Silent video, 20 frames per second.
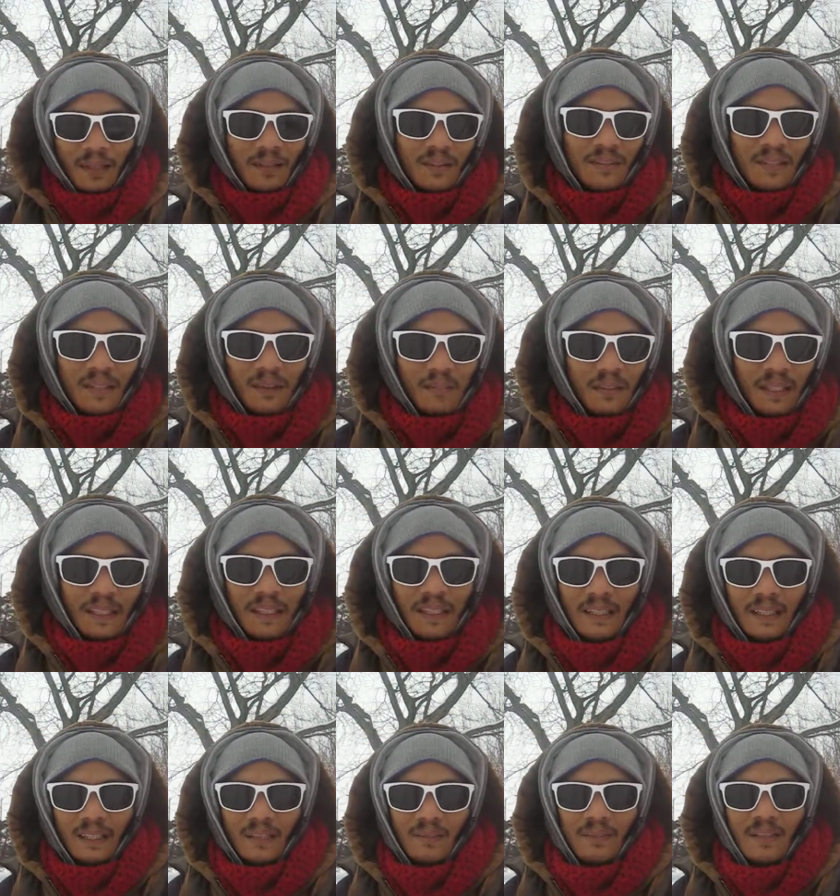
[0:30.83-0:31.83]
to the
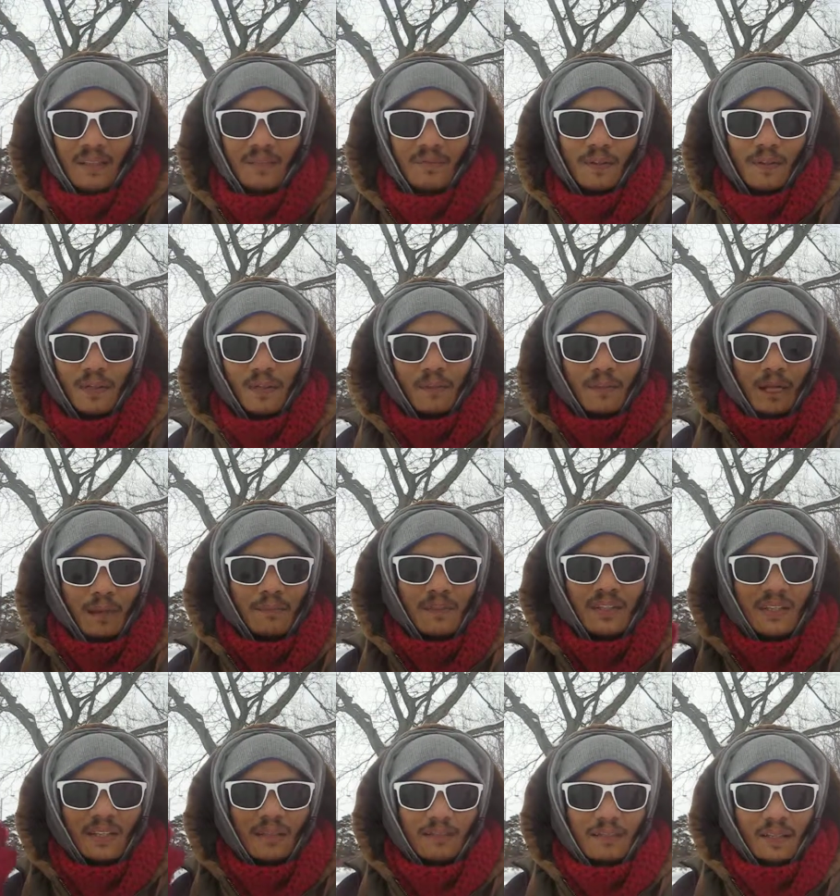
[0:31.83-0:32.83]
beginning of this video. I'm
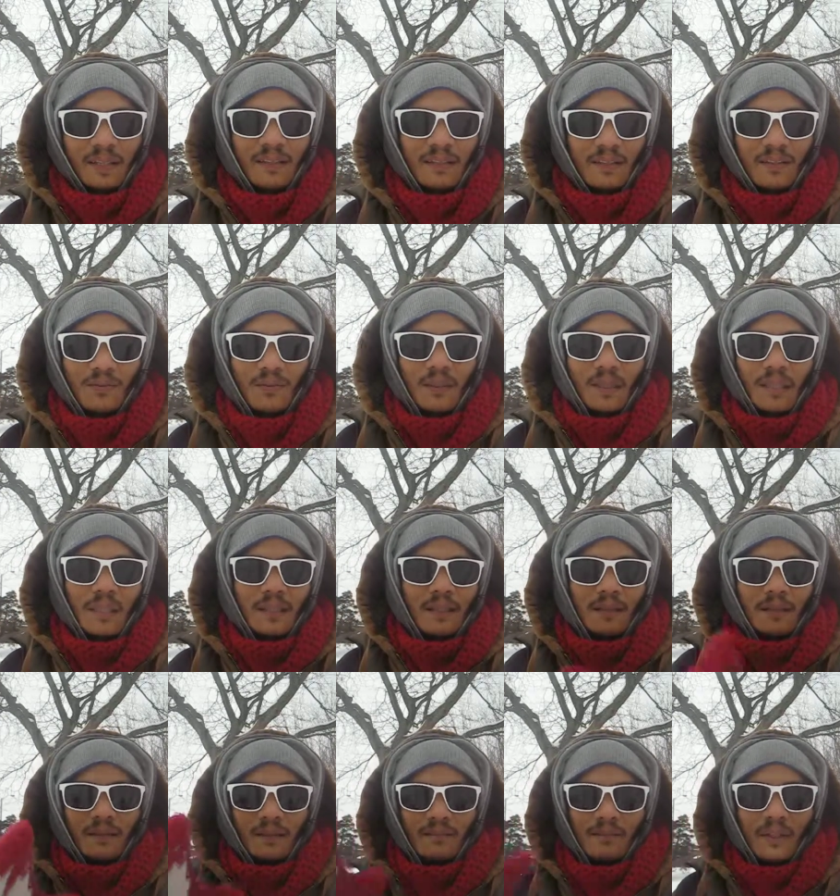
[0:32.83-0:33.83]
just gonna make this one,
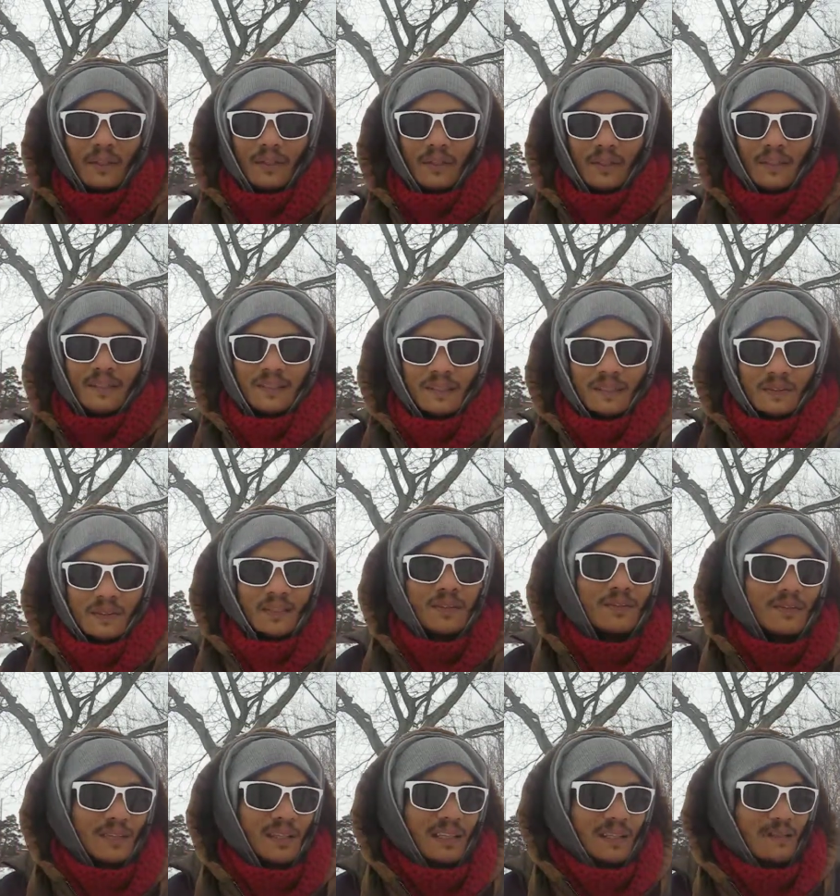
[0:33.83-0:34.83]
and Marian, you can
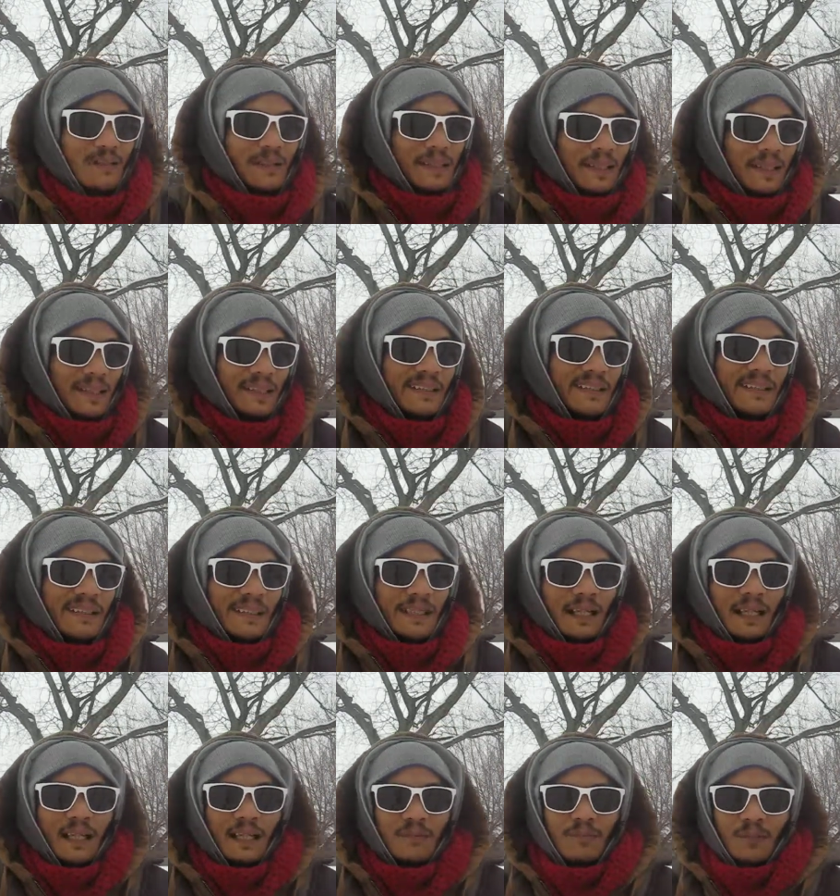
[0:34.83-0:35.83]
use this one
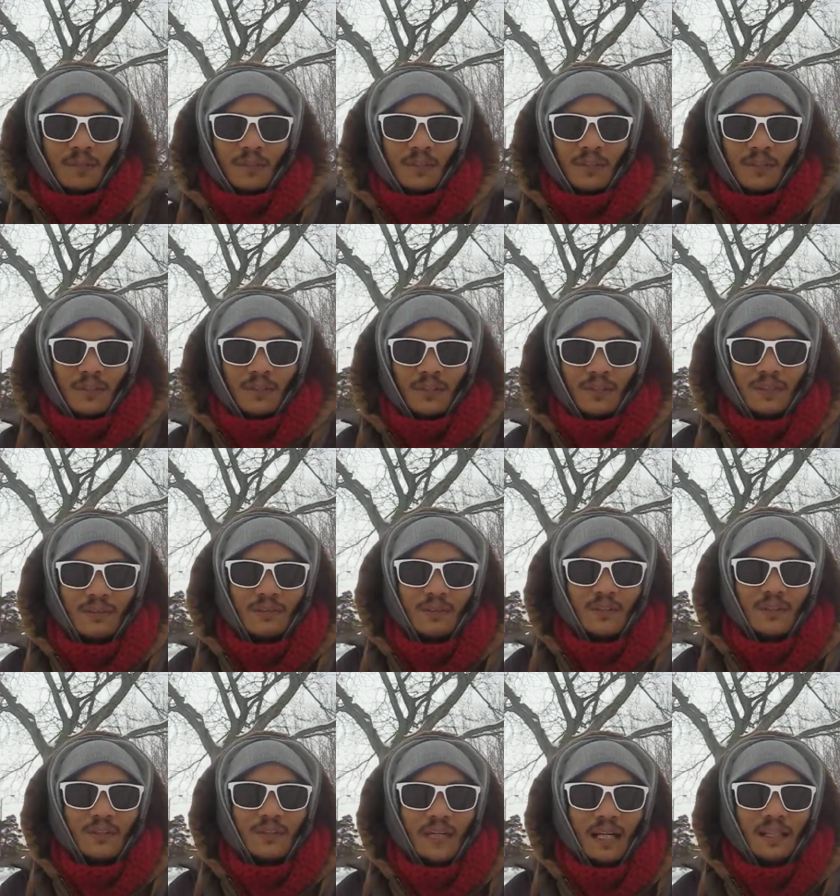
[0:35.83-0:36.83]
for your
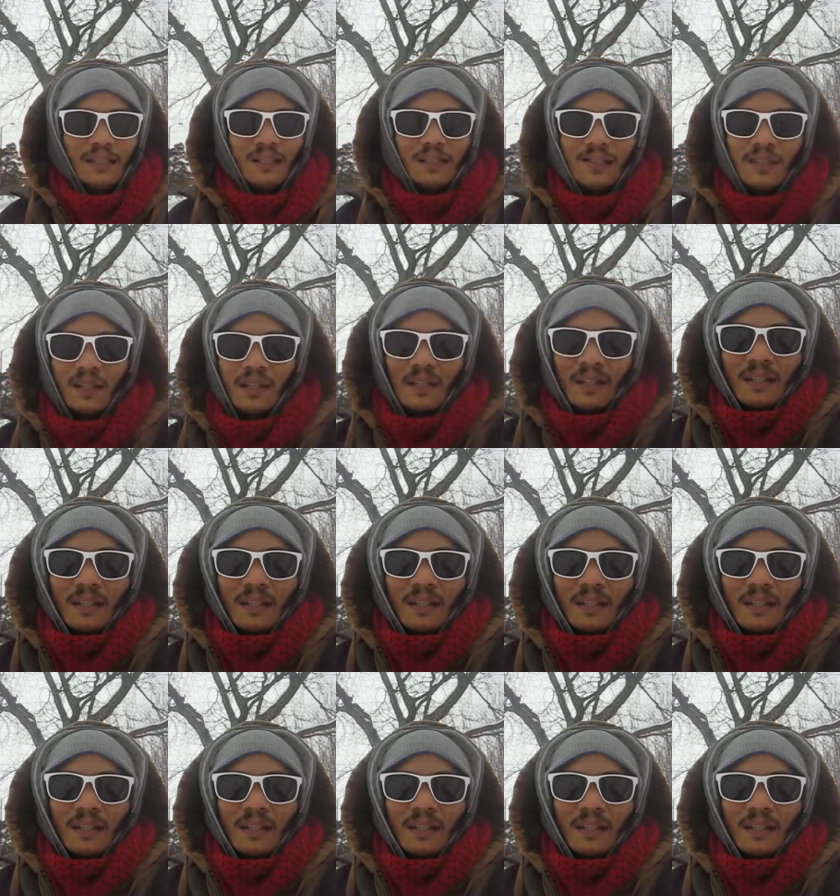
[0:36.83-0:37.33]
challenge.